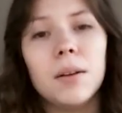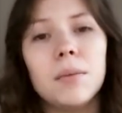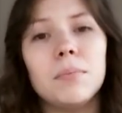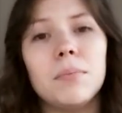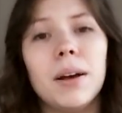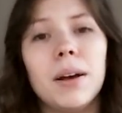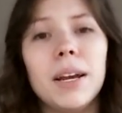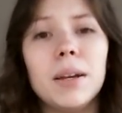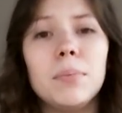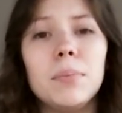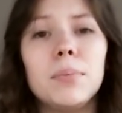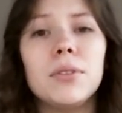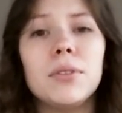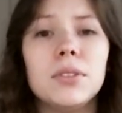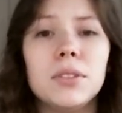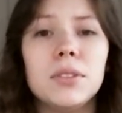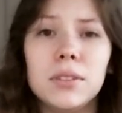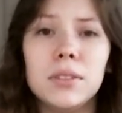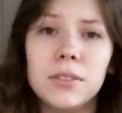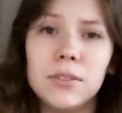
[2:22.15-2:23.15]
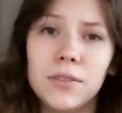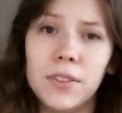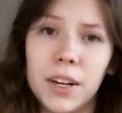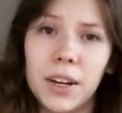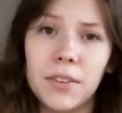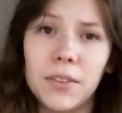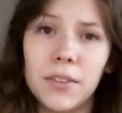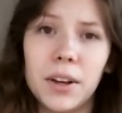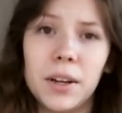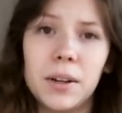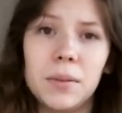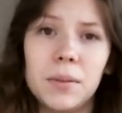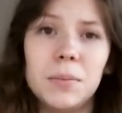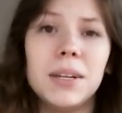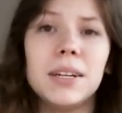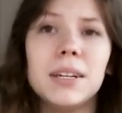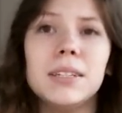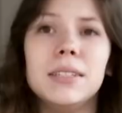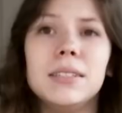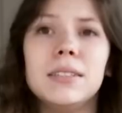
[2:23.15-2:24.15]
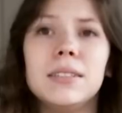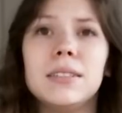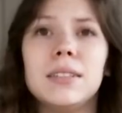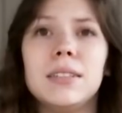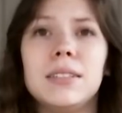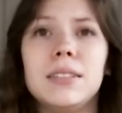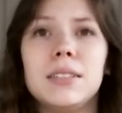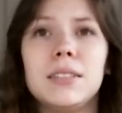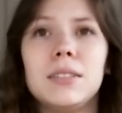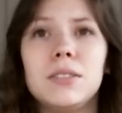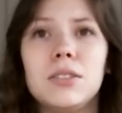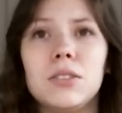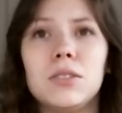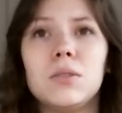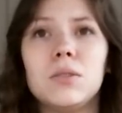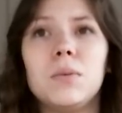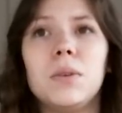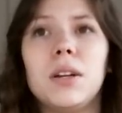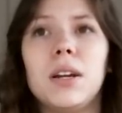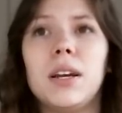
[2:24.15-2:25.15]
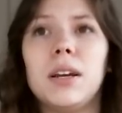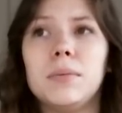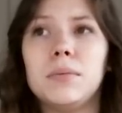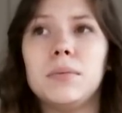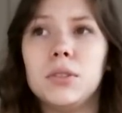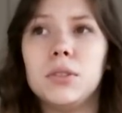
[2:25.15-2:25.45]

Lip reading: My personal favorite, because it's just what I'm